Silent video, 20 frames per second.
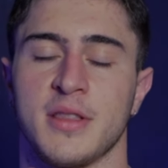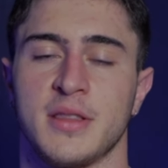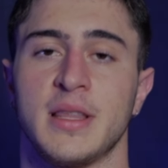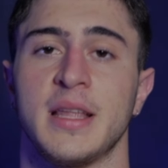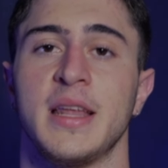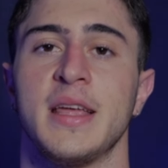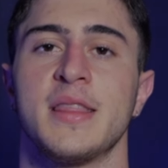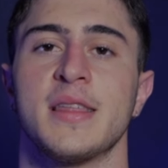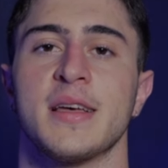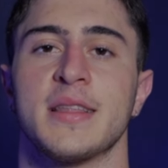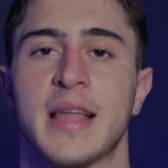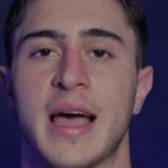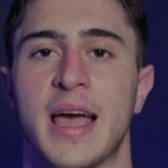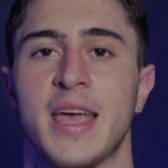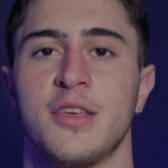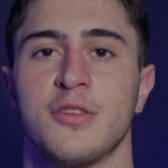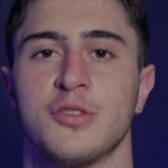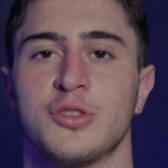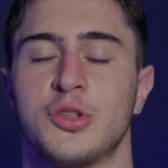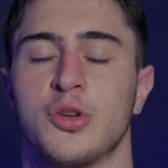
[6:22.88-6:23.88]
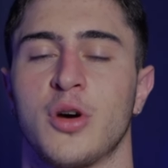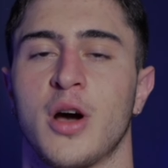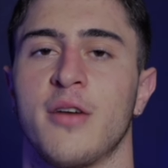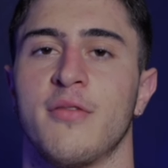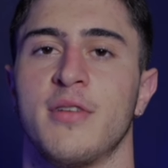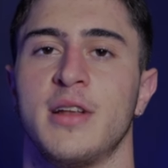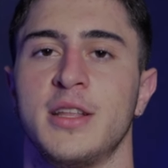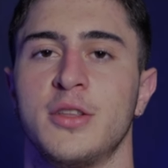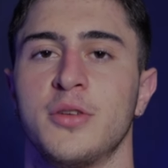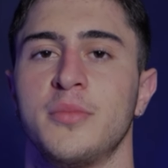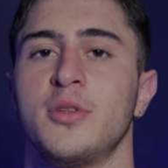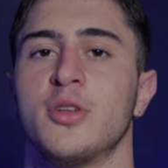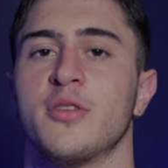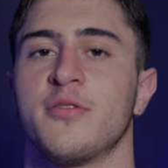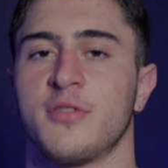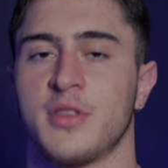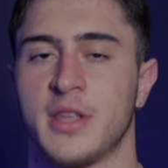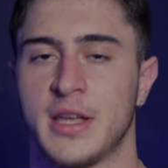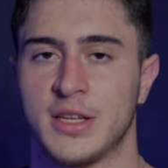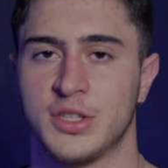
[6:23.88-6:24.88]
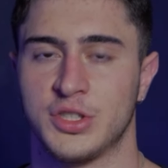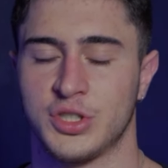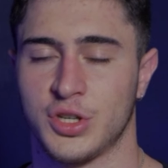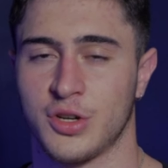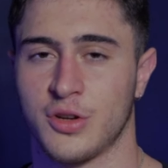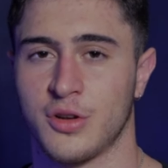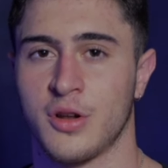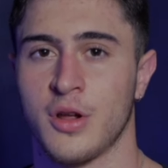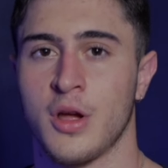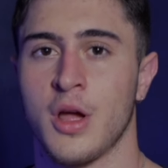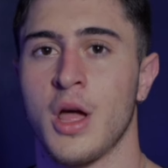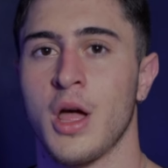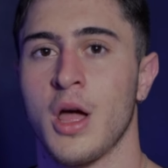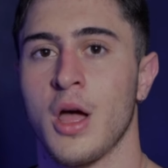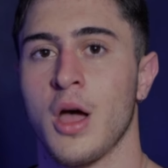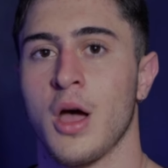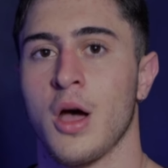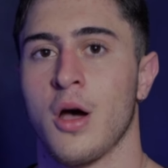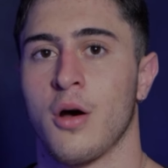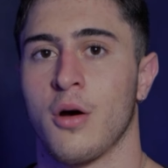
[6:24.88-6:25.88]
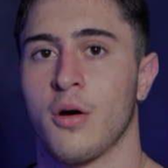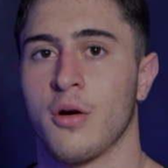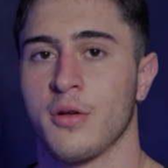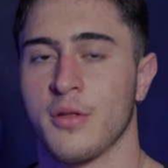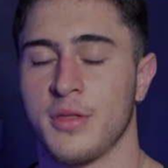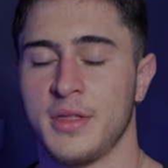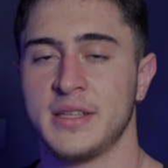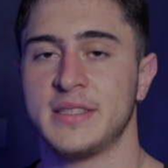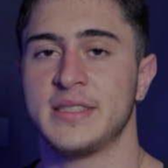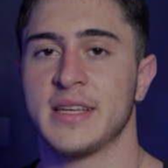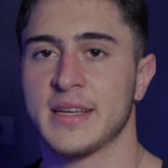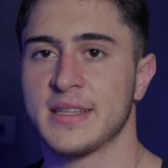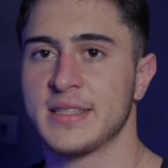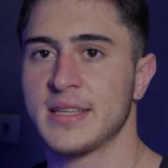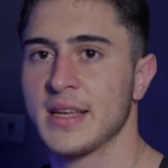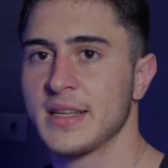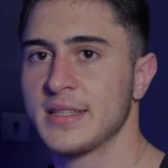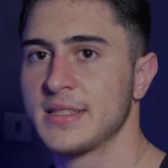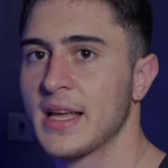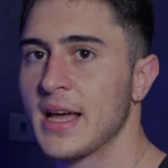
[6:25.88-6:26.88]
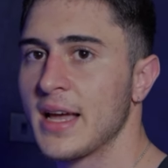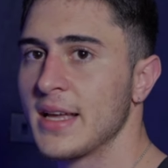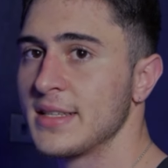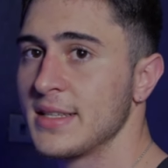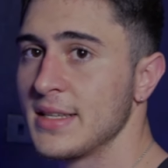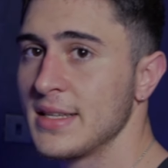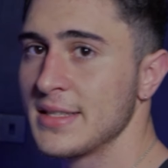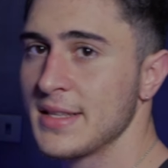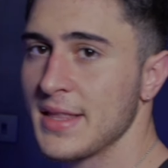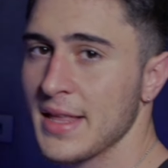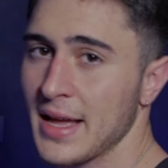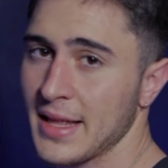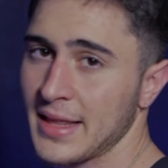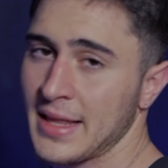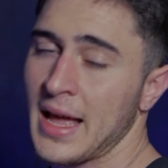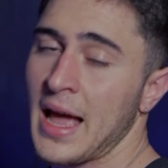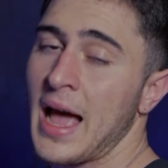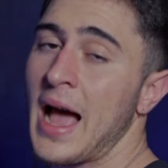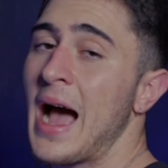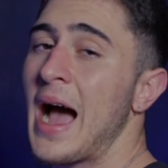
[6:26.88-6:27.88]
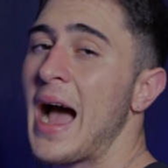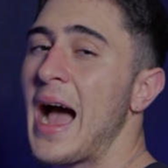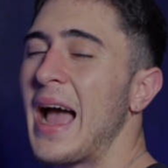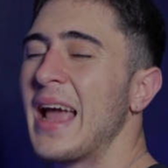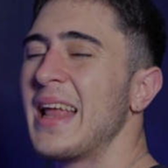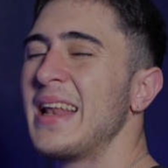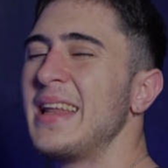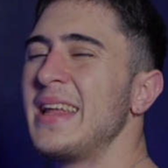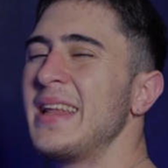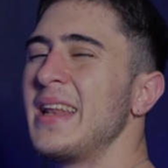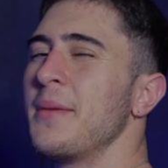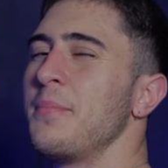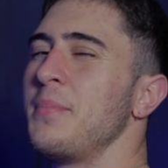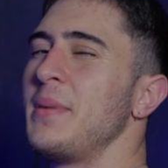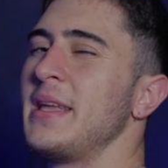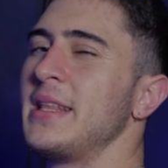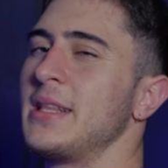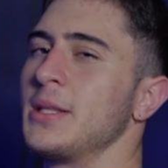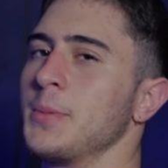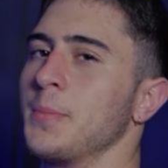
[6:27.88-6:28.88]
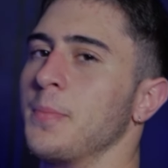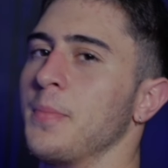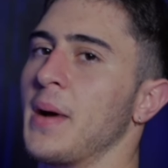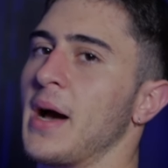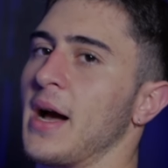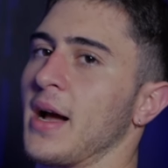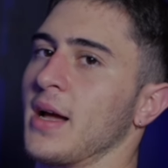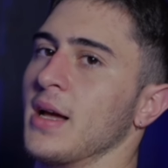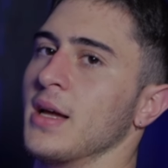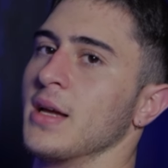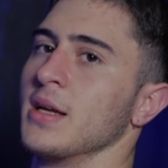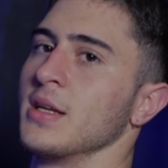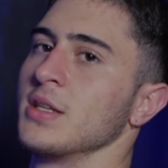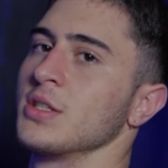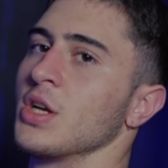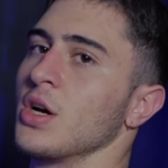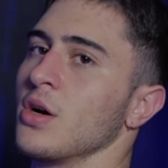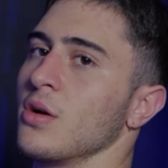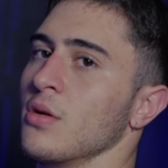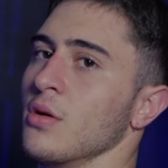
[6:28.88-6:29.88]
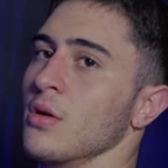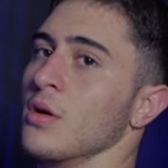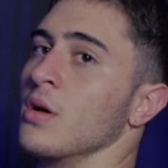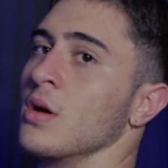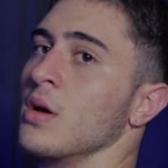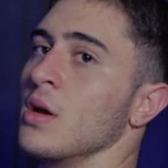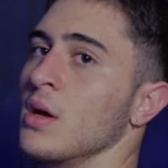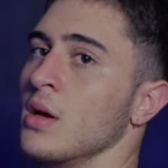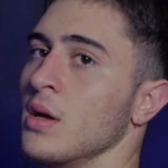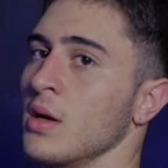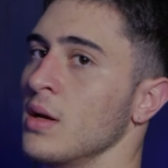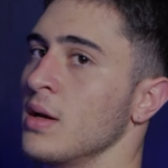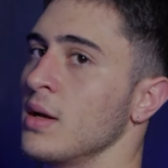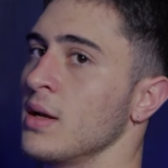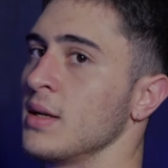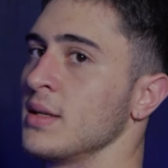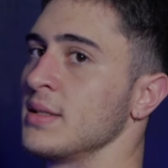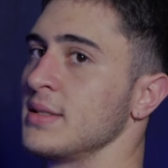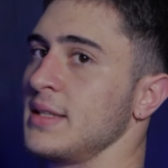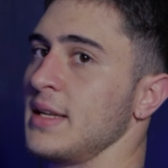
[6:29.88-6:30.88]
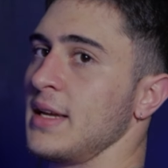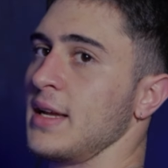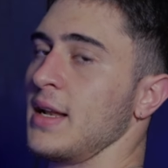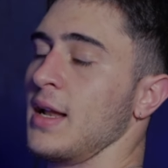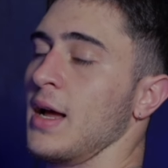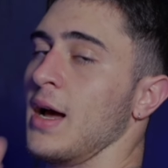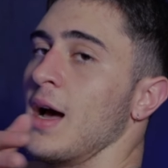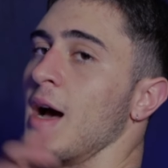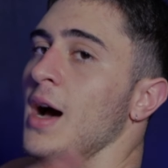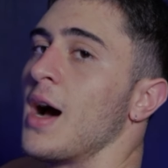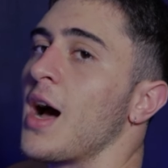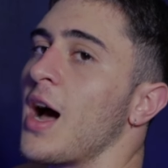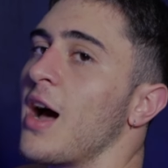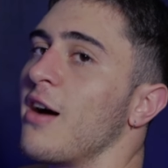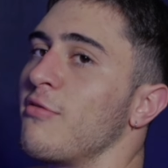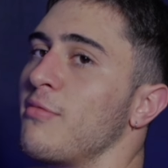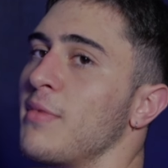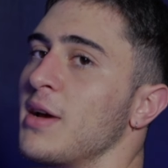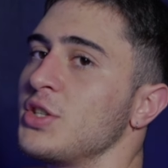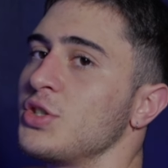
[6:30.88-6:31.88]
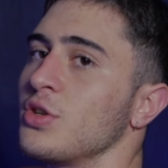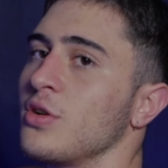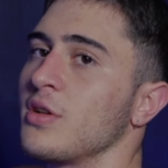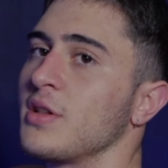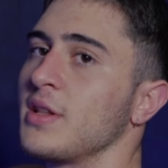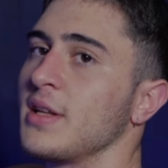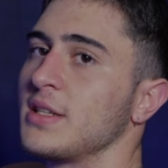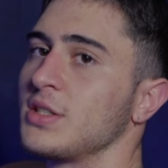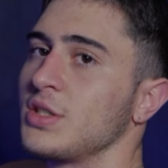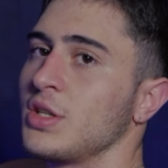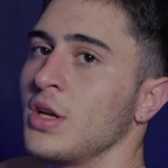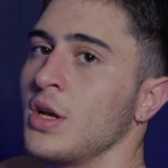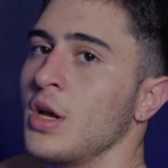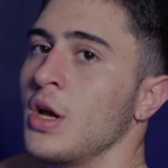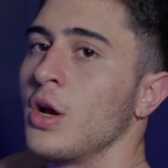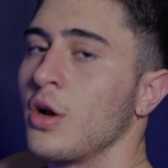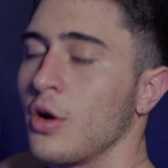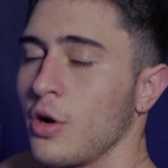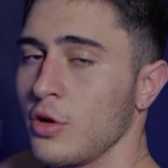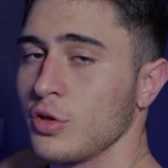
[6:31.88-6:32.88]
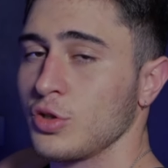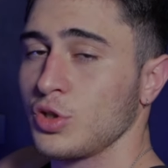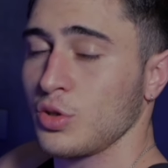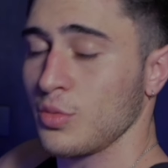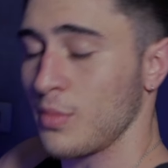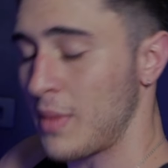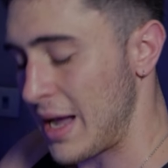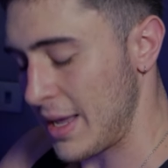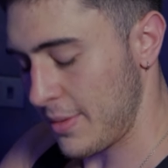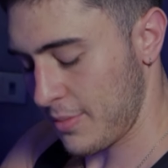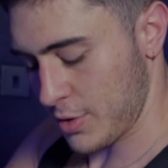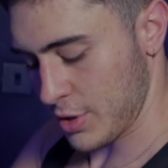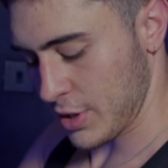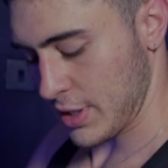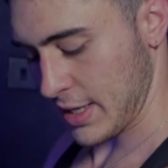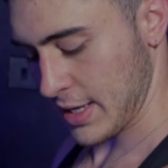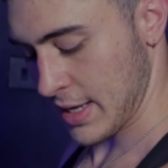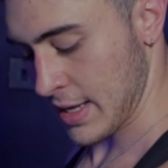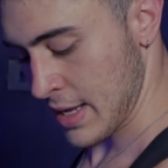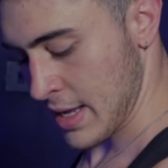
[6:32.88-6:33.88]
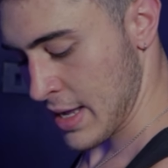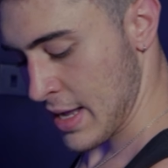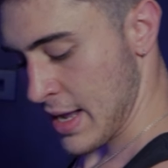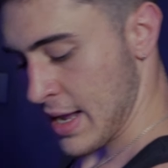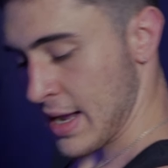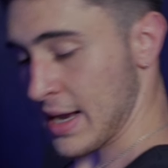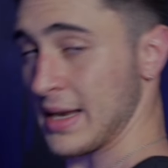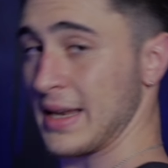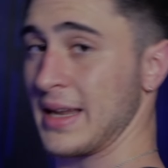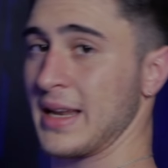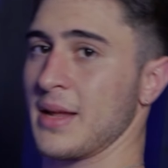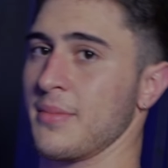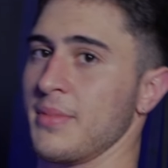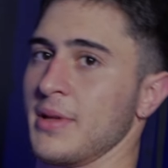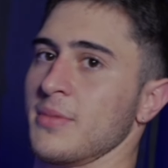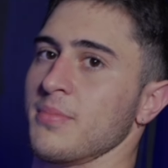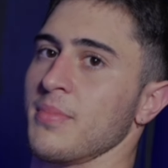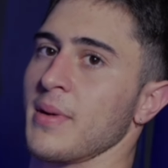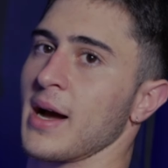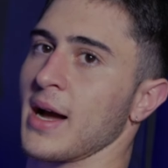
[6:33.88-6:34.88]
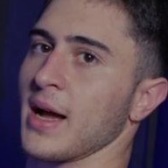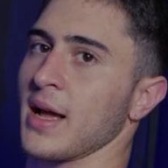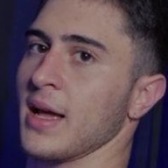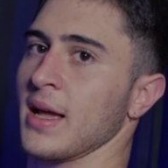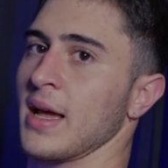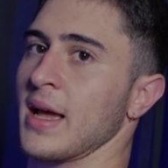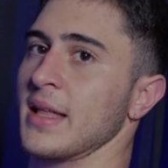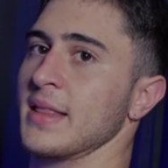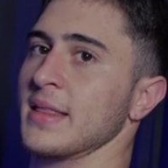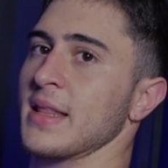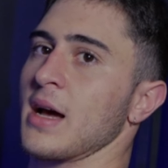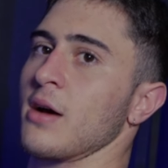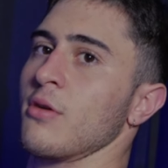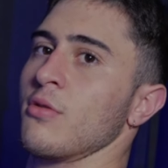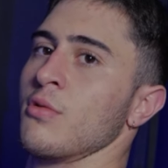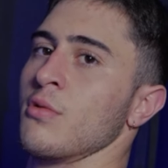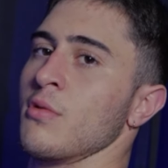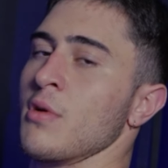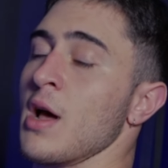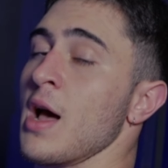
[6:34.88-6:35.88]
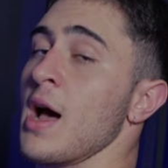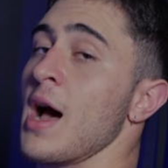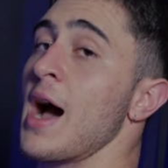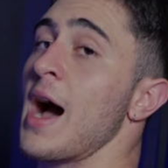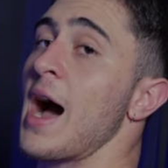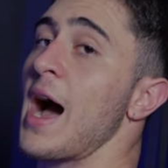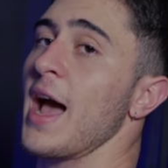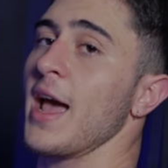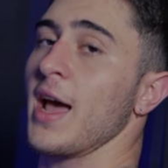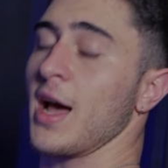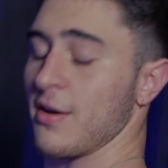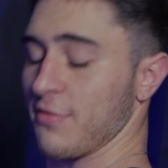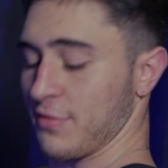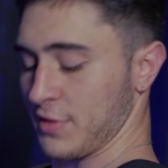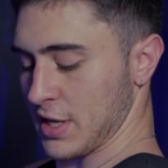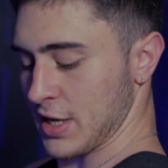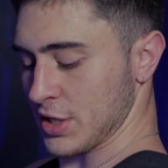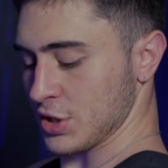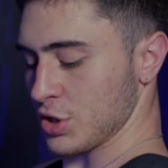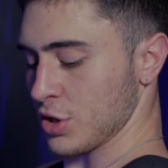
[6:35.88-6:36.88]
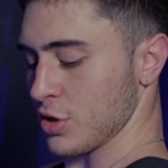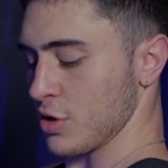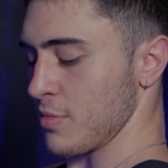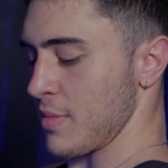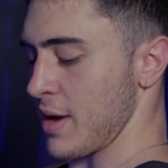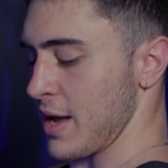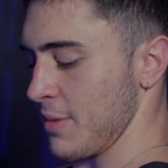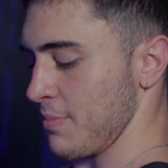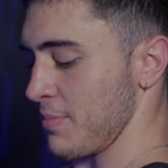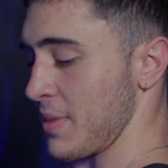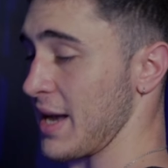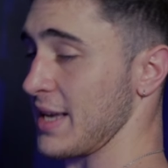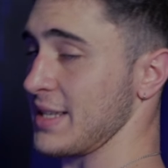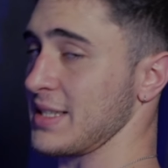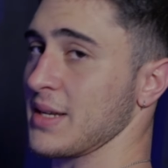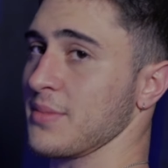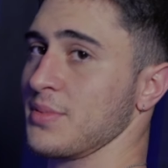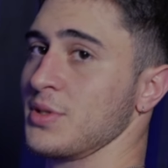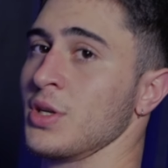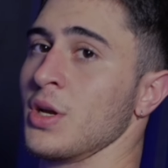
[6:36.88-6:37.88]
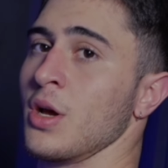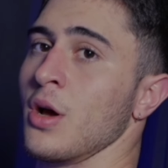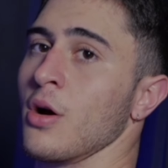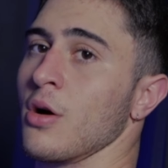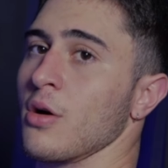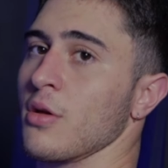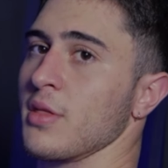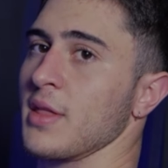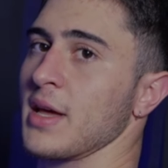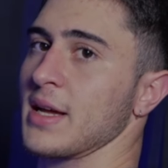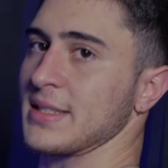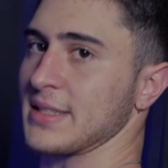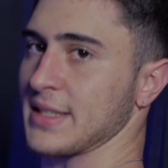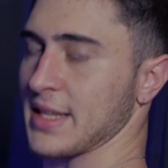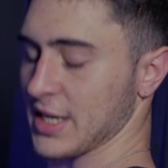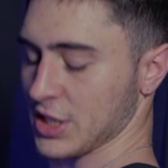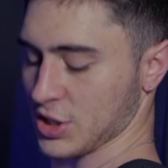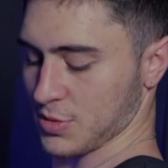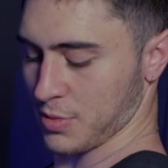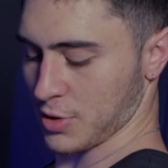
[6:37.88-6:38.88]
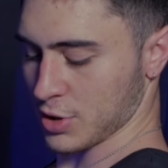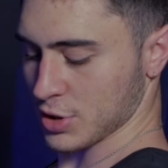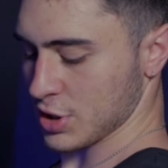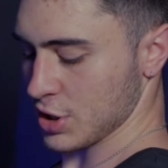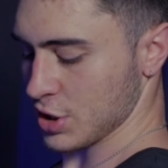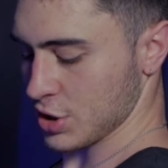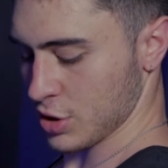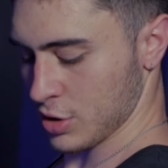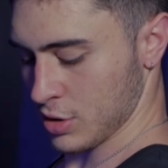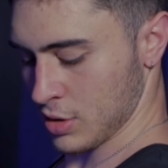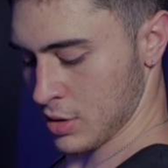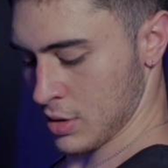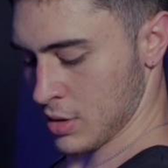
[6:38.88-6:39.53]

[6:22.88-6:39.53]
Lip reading: trick that I use to have a little bit of tension on this exercise is that I lean a bit back. So still have my shoulders close to my body, lean a bit back, and now I have tension on my biceps on their stretch position.